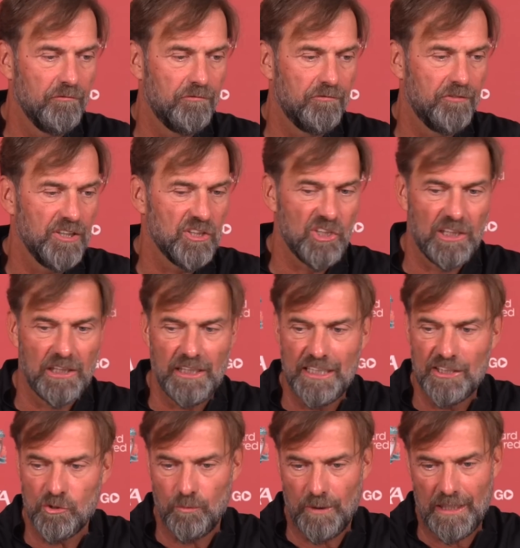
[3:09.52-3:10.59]

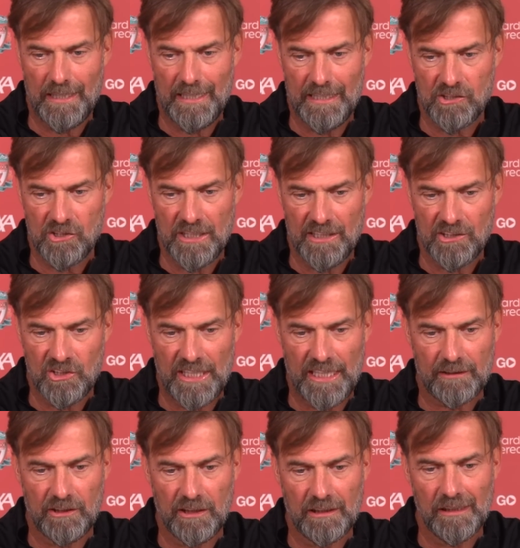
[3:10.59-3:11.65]
physically as well as
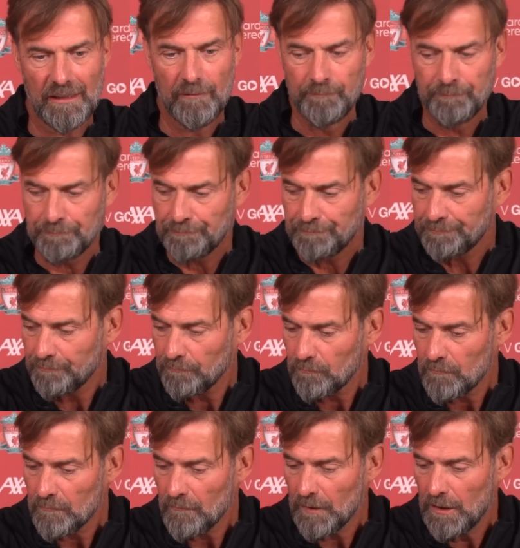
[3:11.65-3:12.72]
tactically.
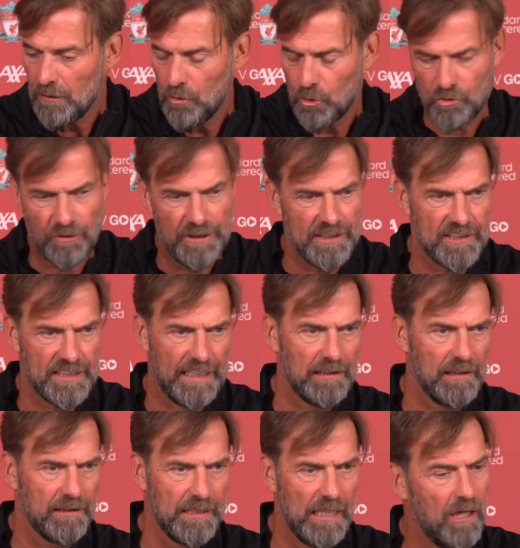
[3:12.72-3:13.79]
Looks really
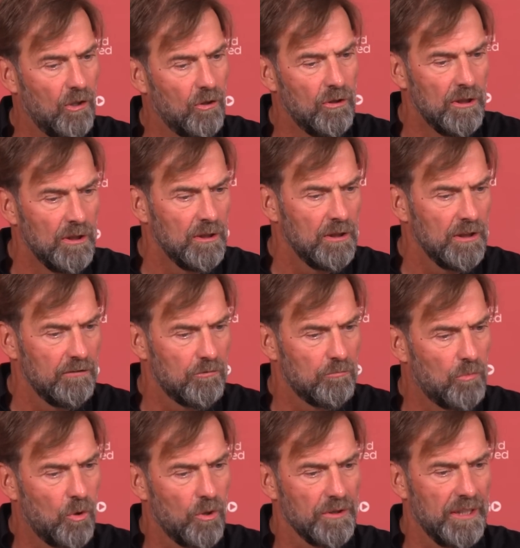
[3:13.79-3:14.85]
settled now, even
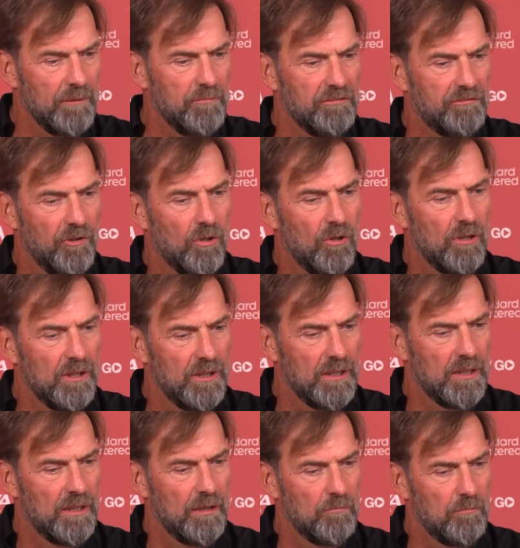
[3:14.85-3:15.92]
more than before.
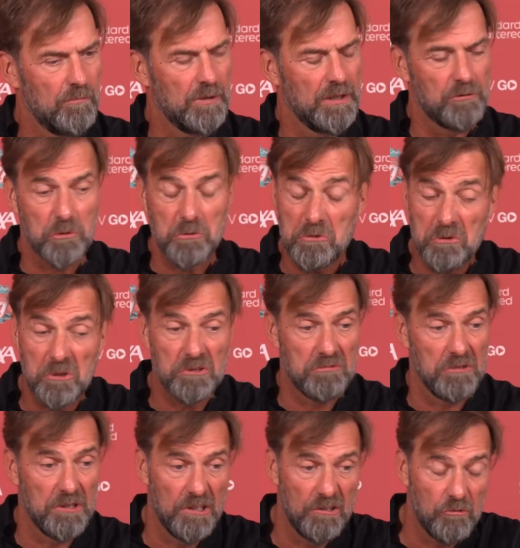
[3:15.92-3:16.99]

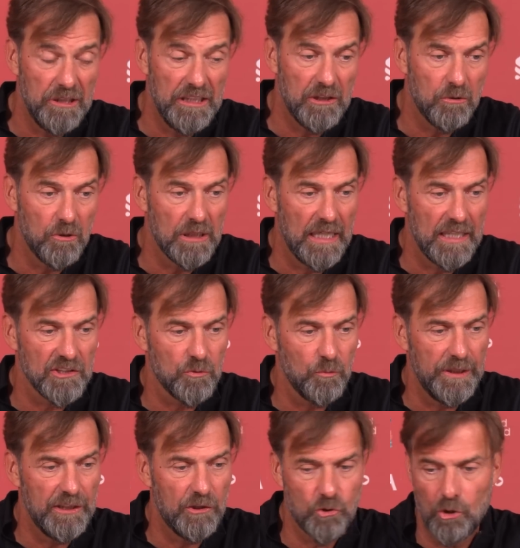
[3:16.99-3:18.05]
Really good last
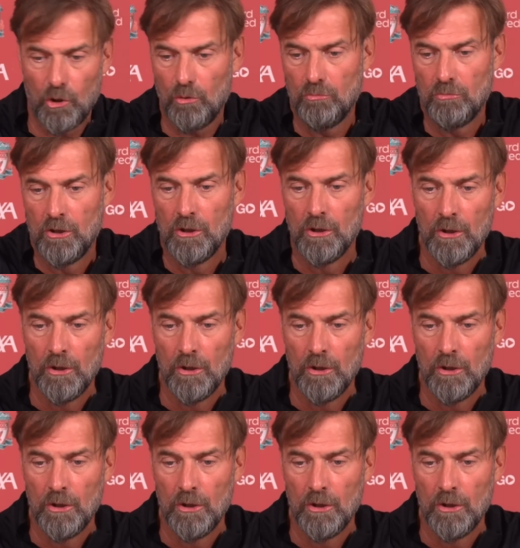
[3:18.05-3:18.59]
week. So